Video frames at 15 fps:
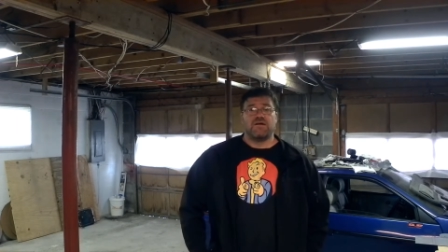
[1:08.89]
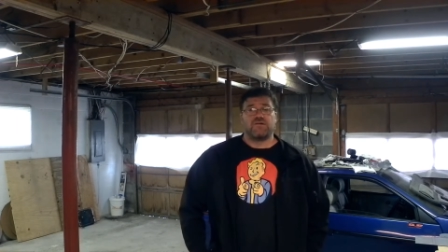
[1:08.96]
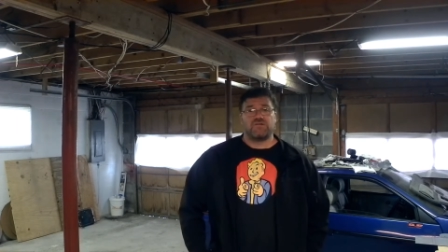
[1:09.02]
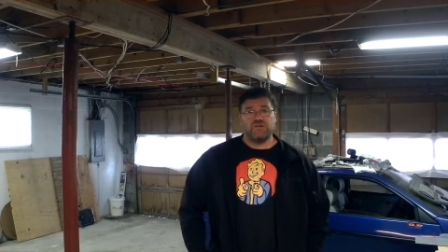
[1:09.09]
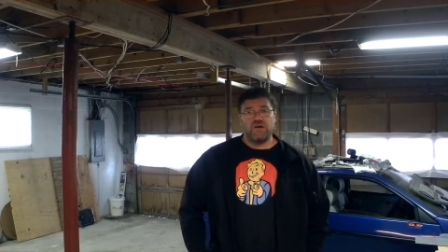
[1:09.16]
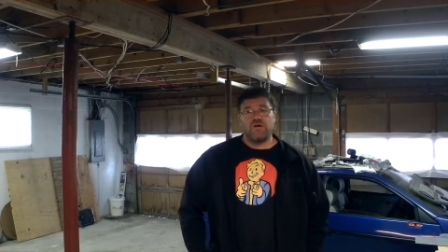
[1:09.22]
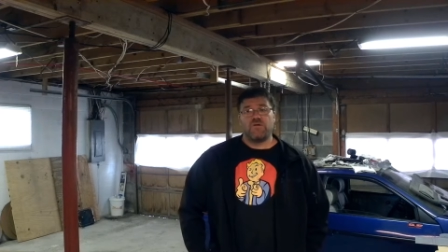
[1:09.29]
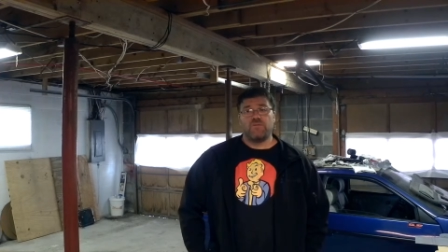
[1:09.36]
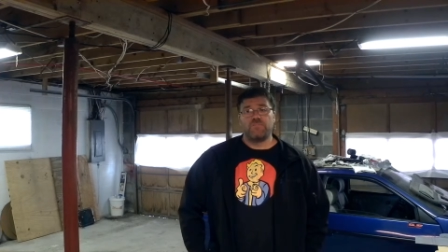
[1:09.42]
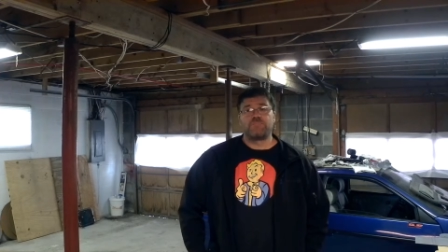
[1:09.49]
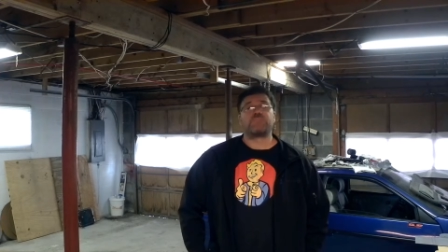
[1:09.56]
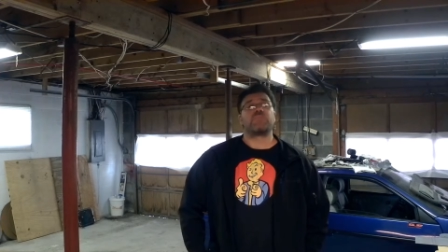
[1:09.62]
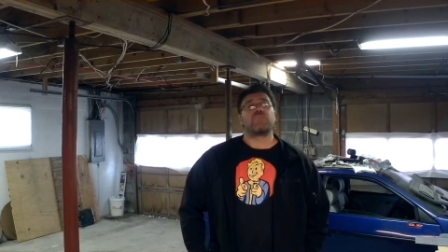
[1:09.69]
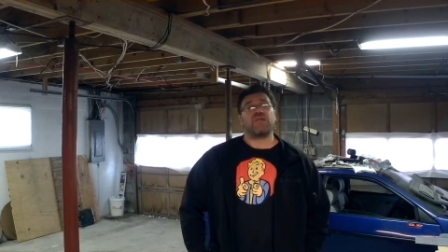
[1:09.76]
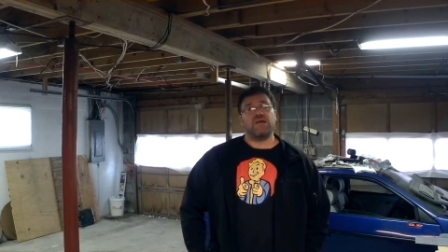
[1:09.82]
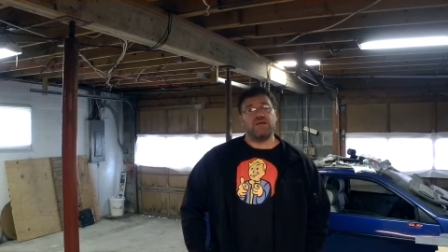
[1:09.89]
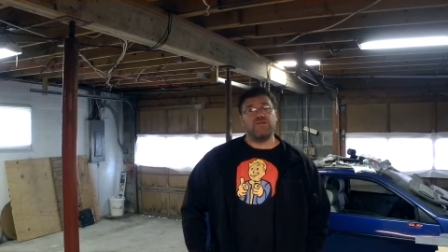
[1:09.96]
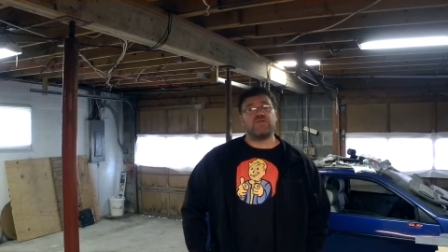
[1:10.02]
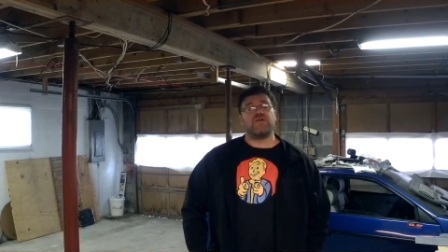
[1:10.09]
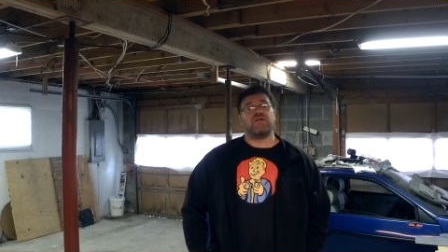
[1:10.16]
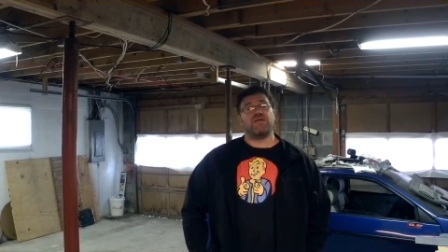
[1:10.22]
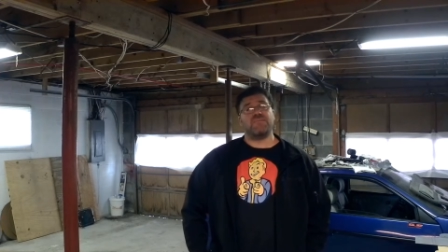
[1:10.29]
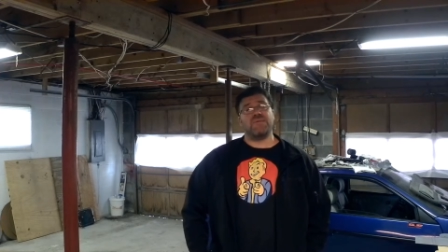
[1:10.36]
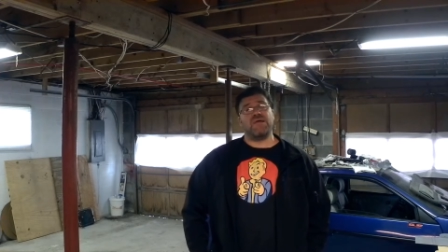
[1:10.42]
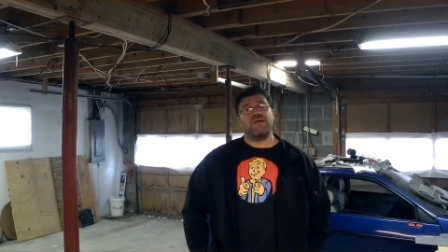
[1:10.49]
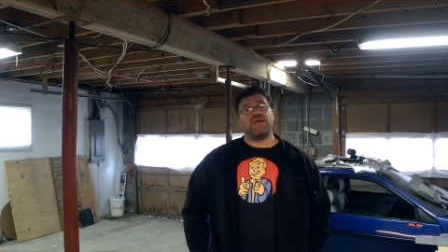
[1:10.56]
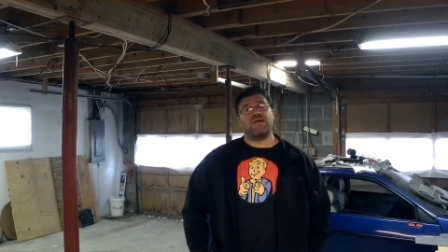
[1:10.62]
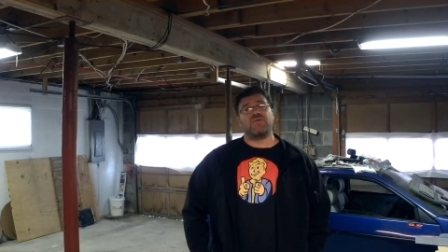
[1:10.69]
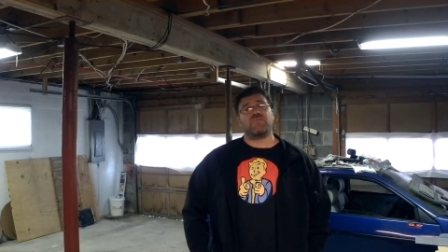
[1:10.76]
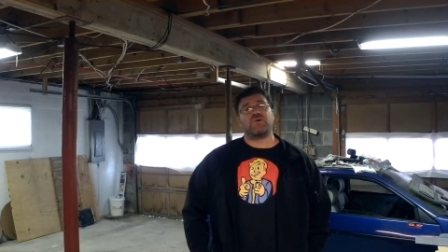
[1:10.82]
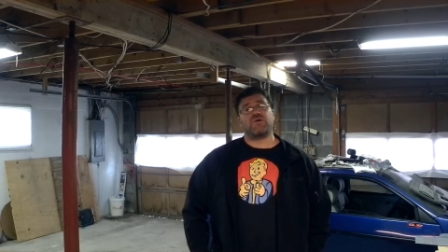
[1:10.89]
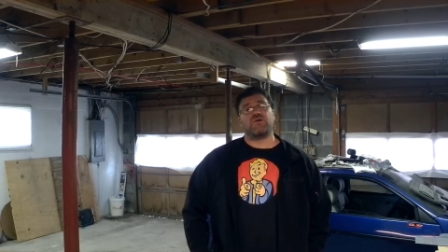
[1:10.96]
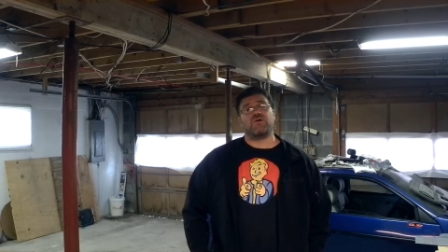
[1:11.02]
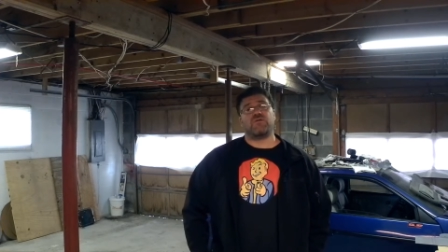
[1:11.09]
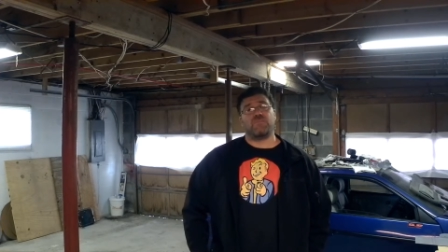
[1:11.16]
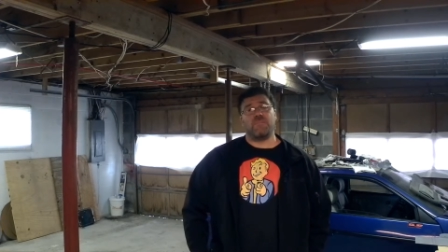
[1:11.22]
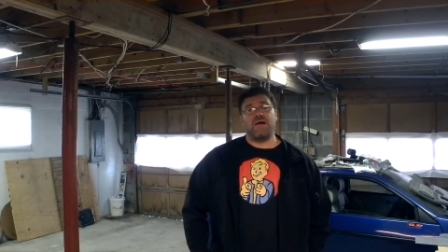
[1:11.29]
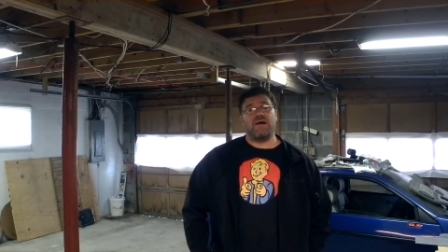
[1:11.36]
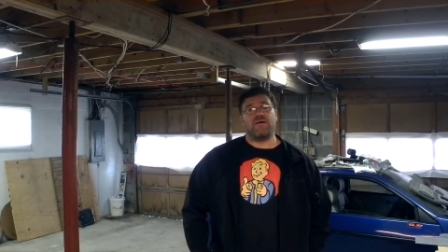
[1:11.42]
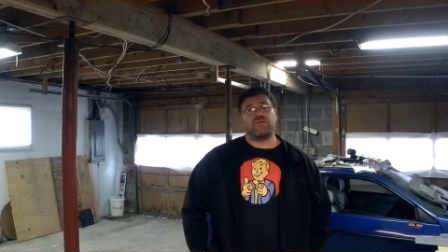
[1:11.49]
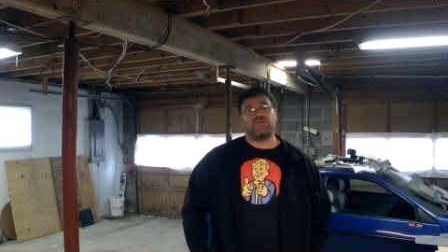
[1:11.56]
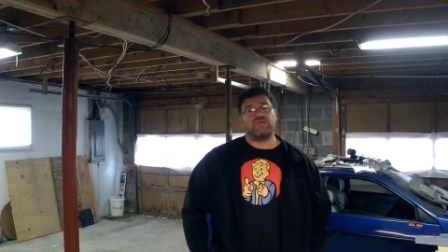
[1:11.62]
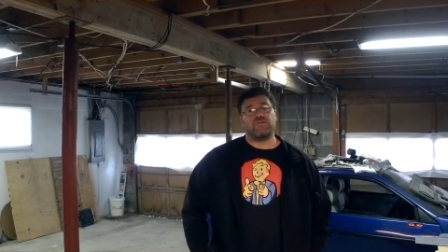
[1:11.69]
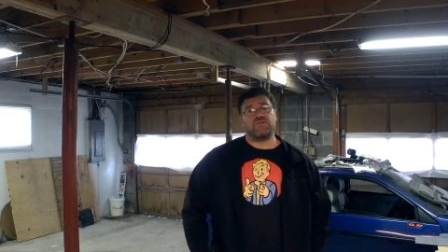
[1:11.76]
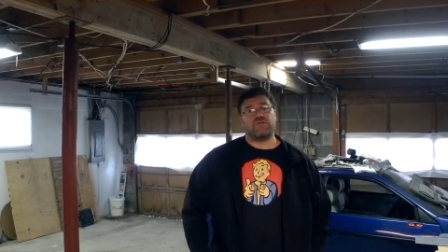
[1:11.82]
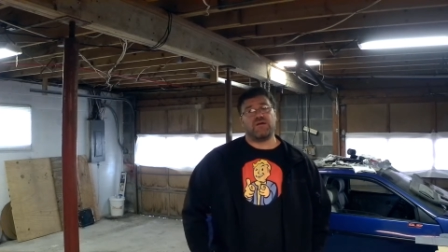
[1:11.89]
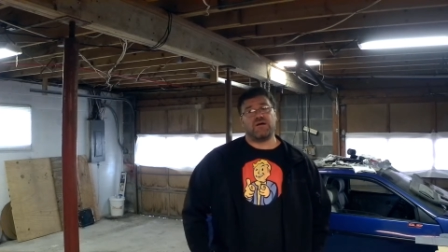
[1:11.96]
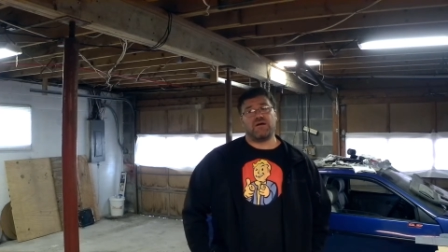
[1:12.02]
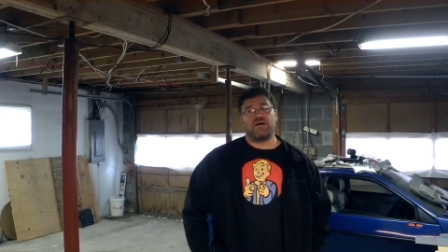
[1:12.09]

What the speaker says: So he's going to give me a hand working on the mounts.